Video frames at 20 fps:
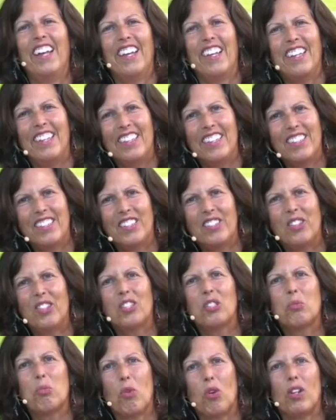into
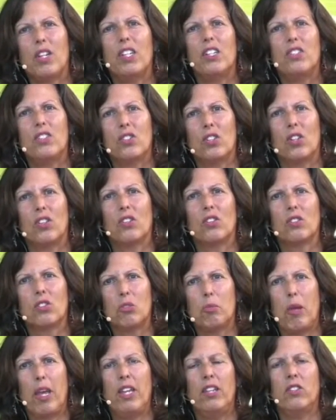this more internal
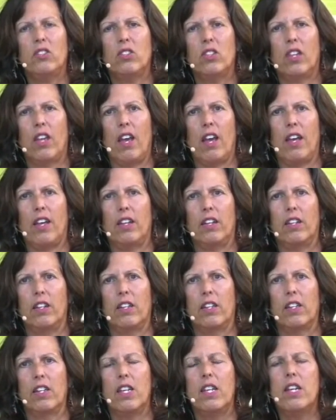space again.
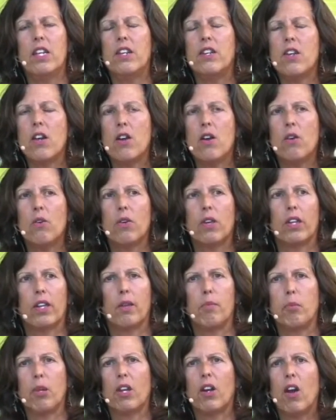And I know it
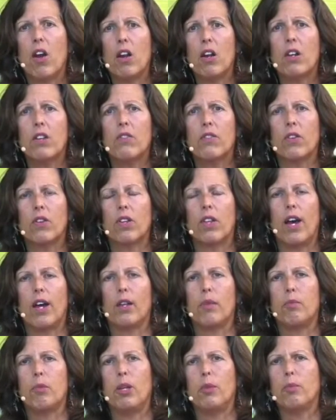can be hard for a lot
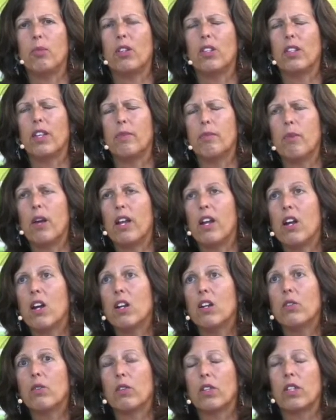of people, and my
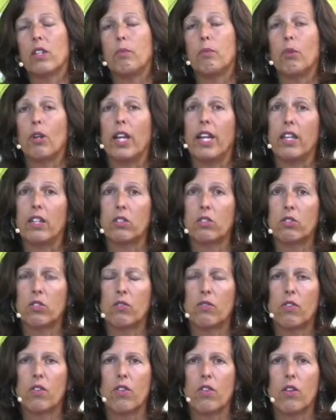heart really breaks
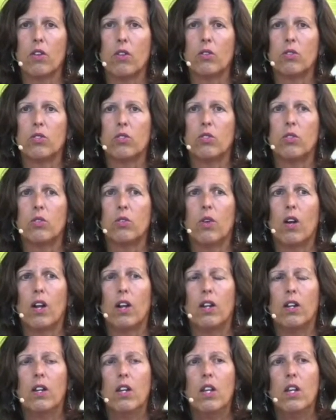for those who
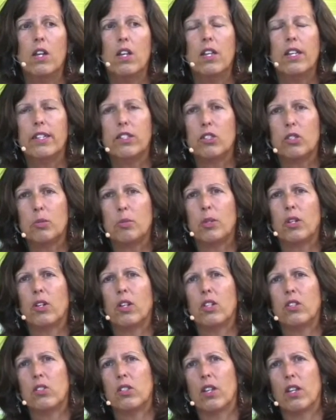are
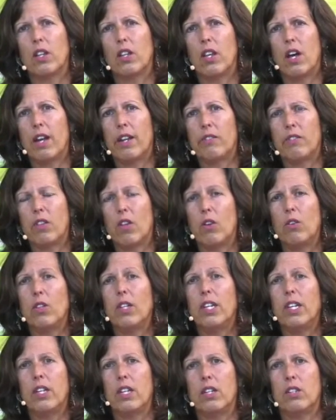experiencing a lot of
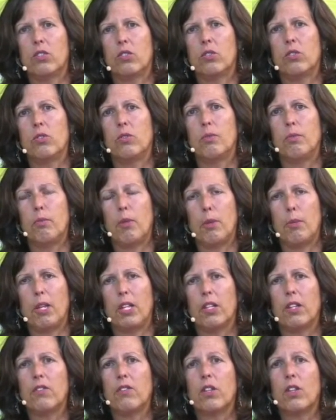loneliness, who maybe
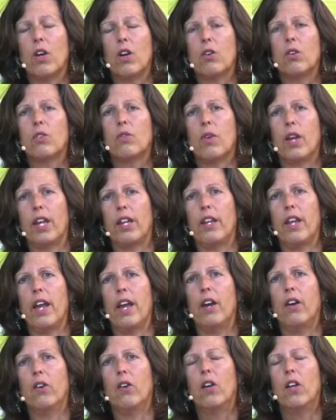live alone right
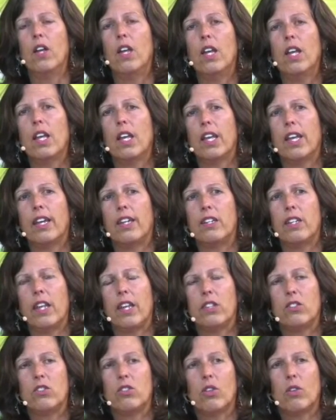now.
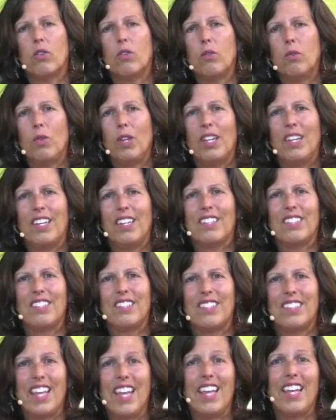And so we
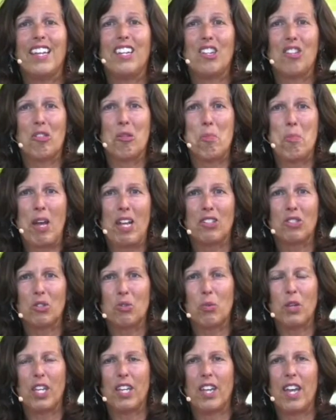extend the best
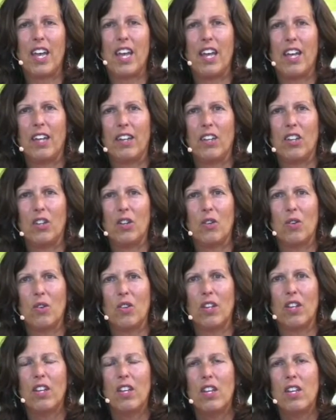we can, you know,
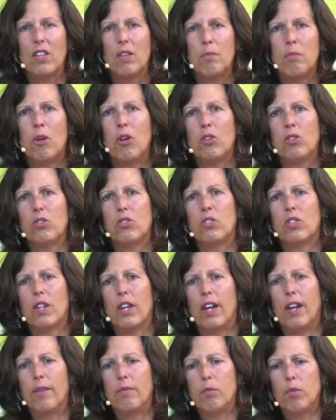the most
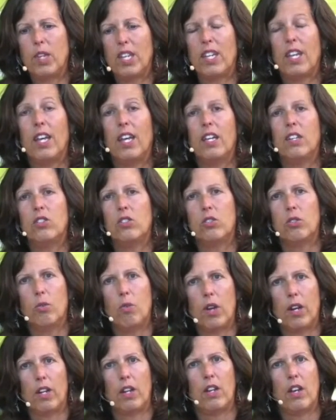we can to
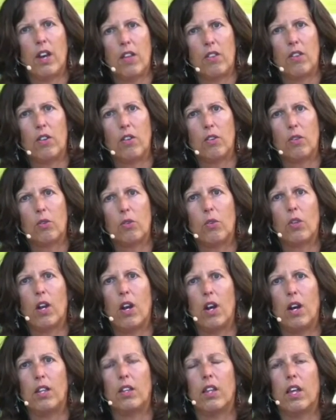one another through the
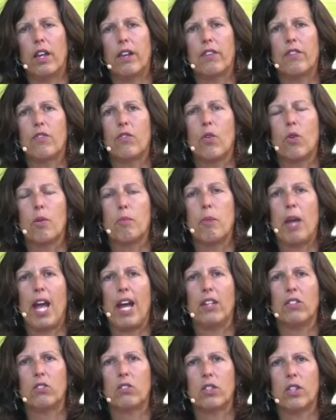online
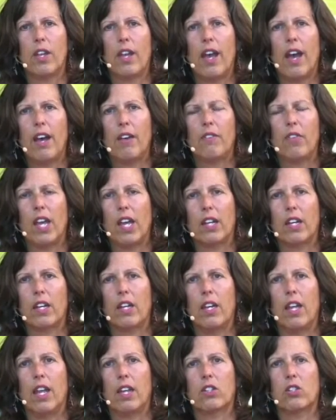formats to have that
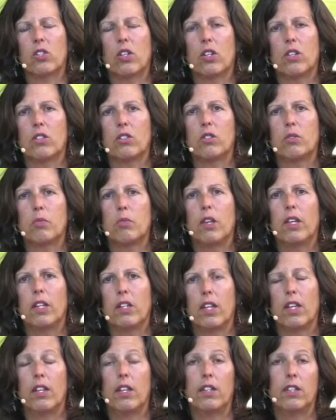connection
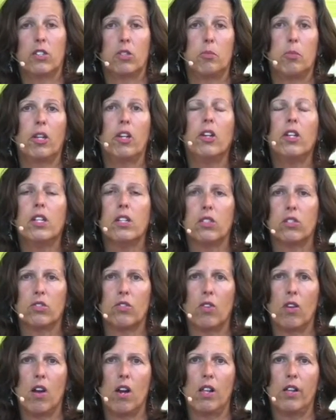experience
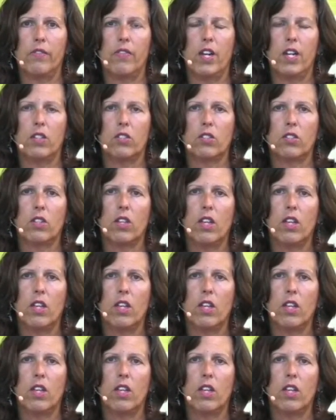for all of us.